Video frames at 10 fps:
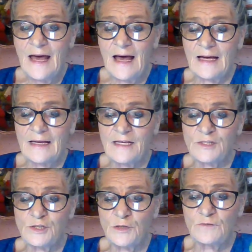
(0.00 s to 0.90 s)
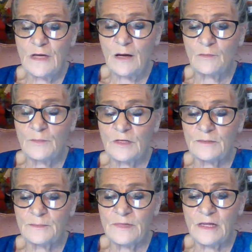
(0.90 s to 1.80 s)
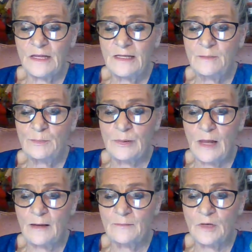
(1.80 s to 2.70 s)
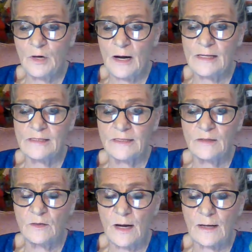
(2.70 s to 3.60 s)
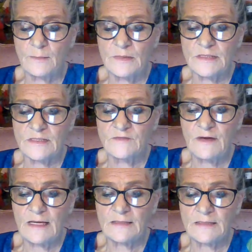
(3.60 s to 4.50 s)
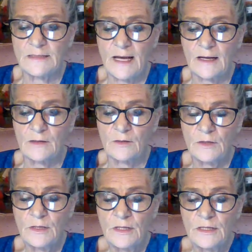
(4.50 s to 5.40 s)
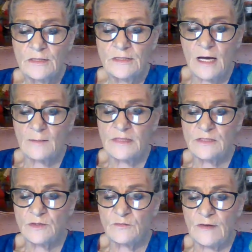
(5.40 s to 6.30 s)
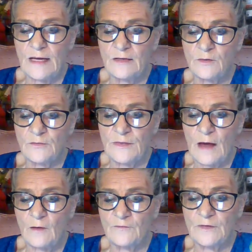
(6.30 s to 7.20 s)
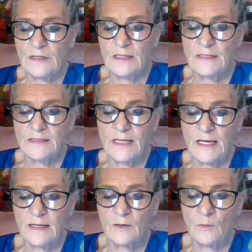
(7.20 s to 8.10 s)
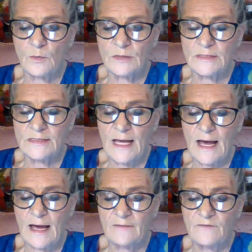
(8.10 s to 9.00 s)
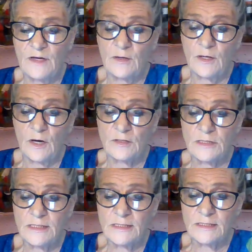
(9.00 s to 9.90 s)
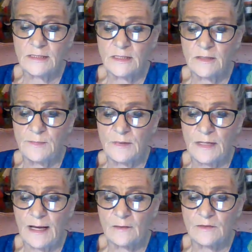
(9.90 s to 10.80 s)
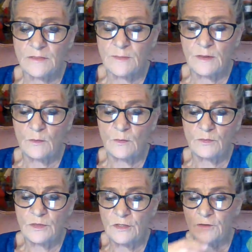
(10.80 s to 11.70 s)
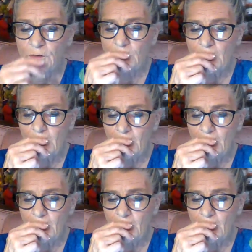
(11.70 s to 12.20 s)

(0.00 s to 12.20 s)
I guess you've gone clean plumb crazy, cried Mrs. Van Snyder. Tommy surveyed her thoughtfully, his head on one side. Very artistic, he pronounced, but it won't do.